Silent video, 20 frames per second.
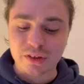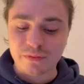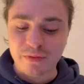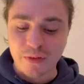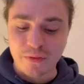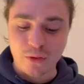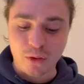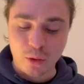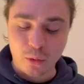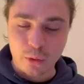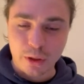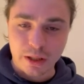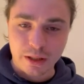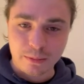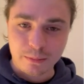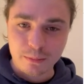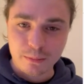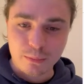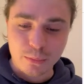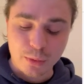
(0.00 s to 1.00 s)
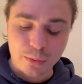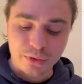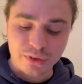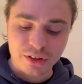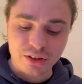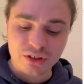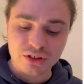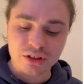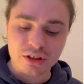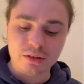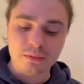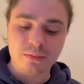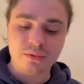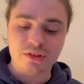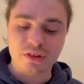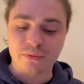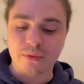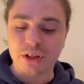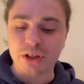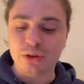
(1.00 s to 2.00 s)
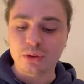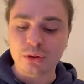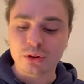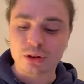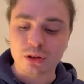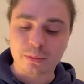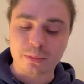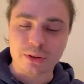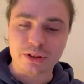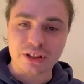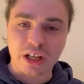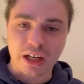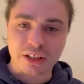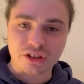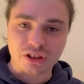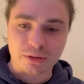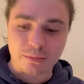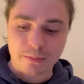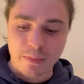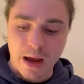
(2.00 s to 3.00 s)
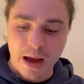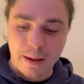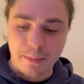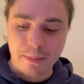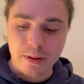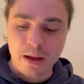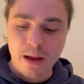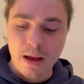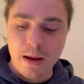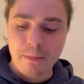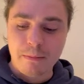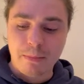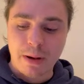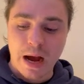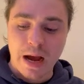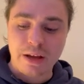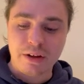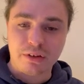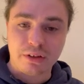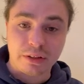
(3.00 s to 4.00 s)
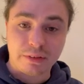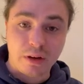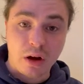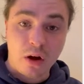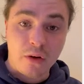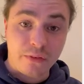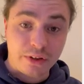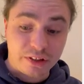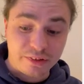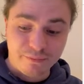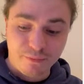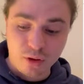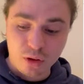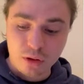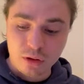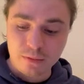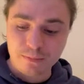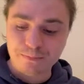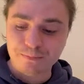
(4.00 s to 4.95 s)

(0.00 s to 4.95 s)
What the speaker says: the following proposition. So the usual projection map pi of S4,